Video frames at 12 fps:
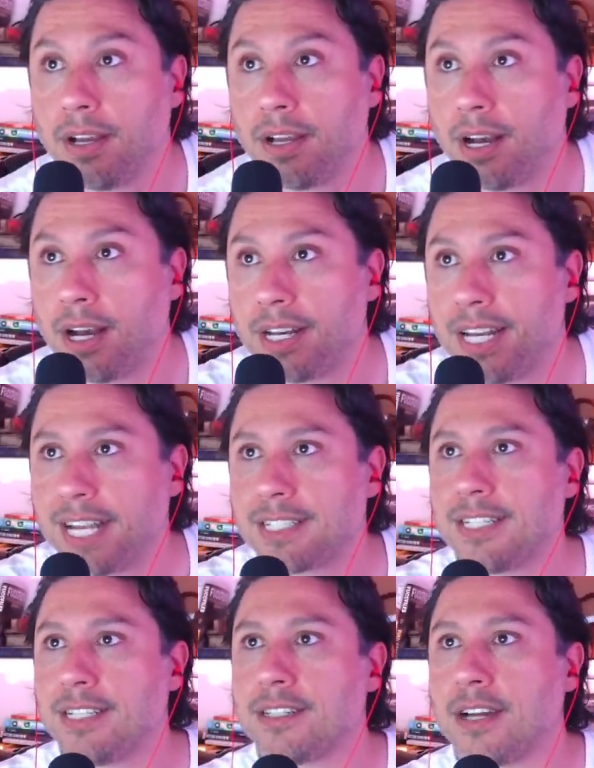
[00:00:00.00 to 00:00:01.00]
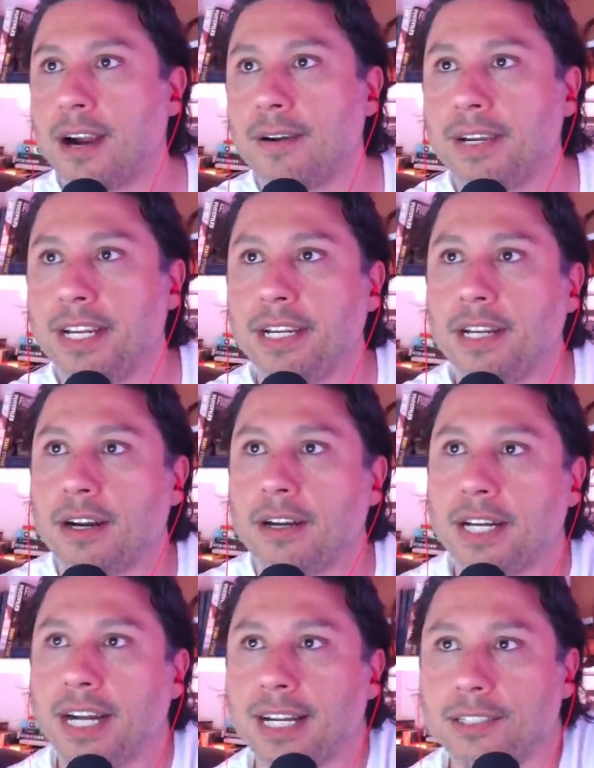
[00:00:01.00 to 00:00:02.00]
Next is
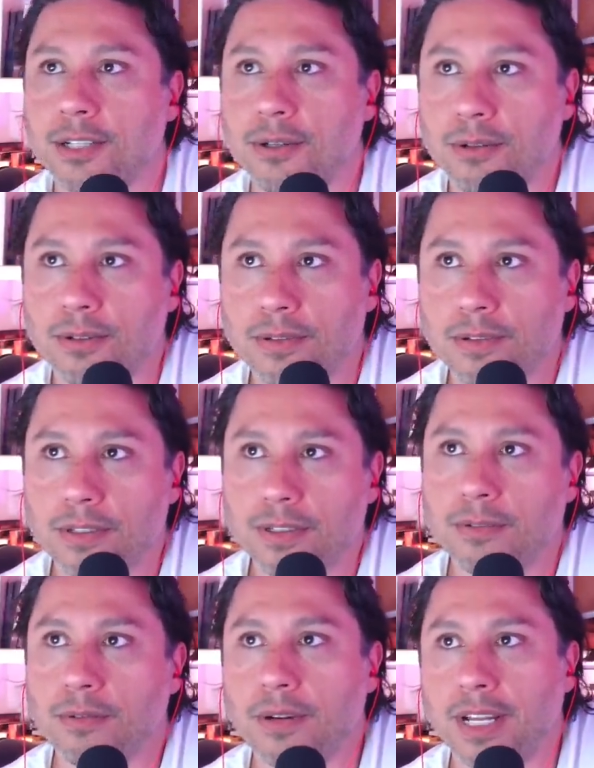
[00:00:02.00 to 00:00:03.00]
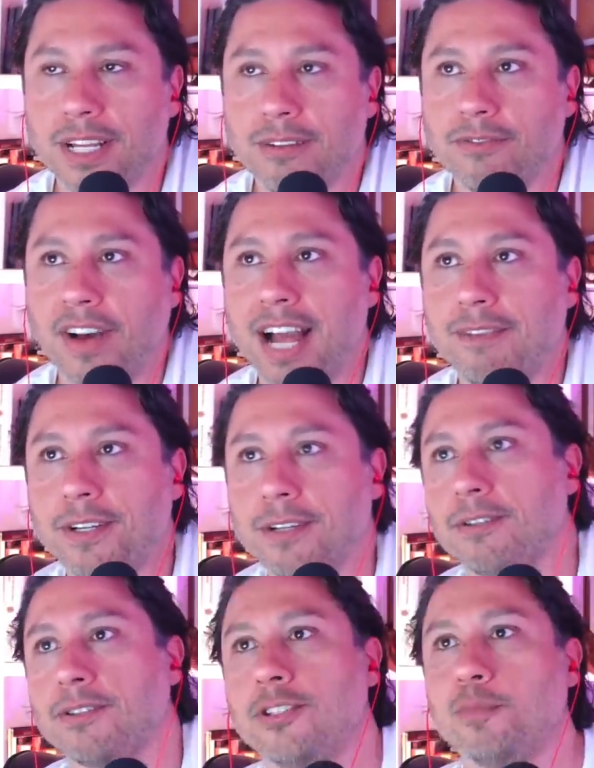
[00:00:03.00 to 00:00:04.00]
Arigato. Oh.
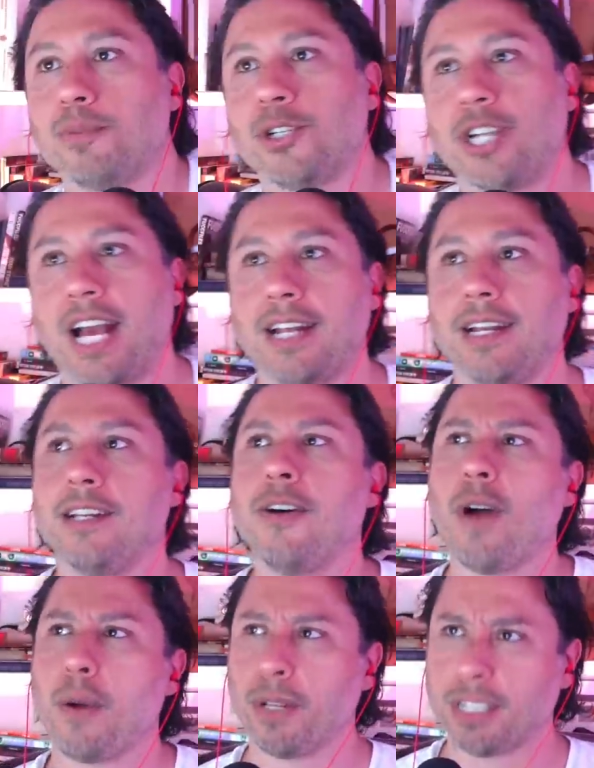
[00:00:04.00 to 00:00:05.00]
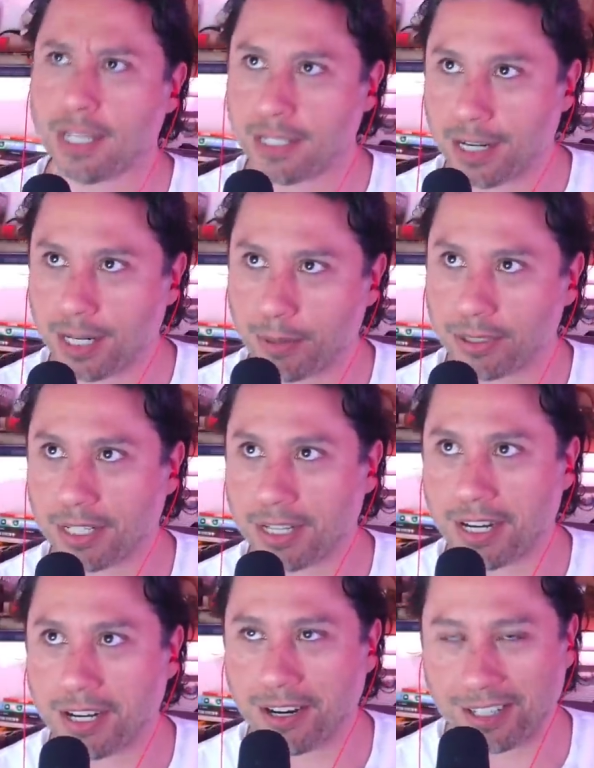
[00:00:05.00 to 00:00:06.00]
€5 super chat. No, I will not talk about the
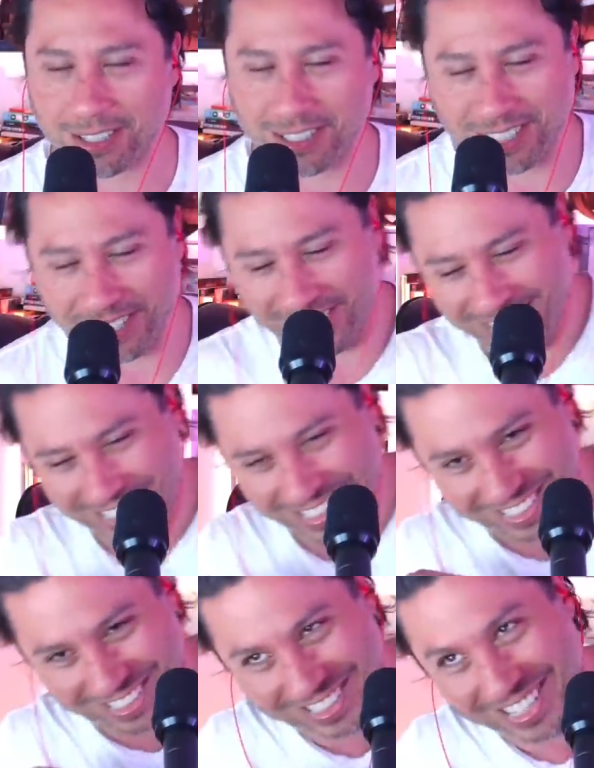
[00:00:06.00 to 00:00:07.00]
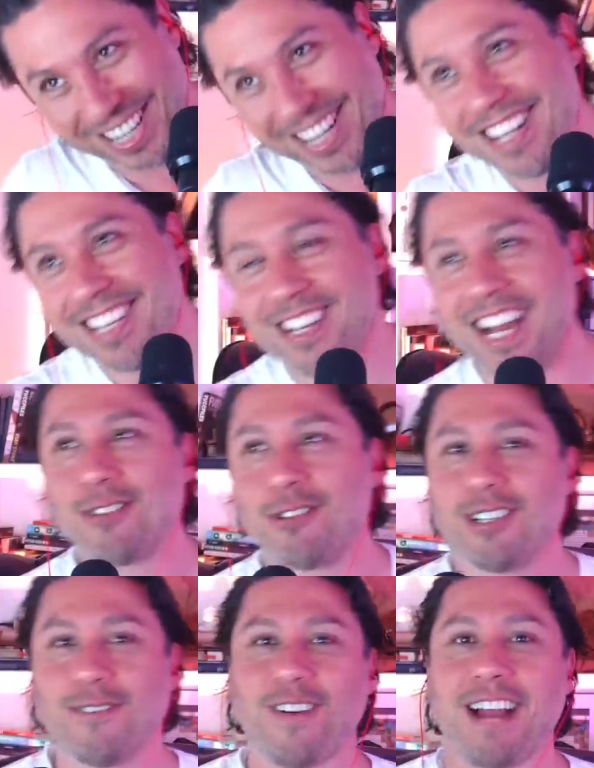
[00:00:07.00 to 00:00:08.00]
cuck article, sir. You guys
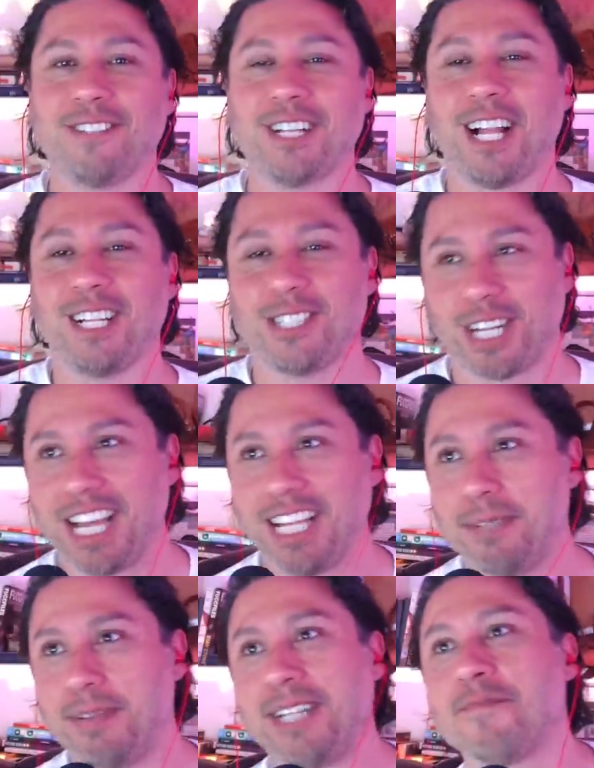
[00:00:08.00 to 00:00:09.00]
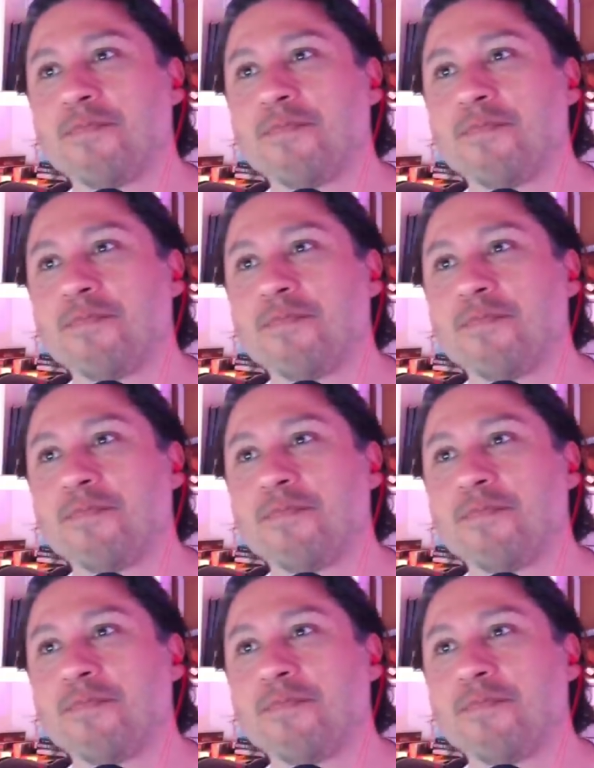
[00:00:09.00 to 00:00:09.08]
with your $5, you're killing me.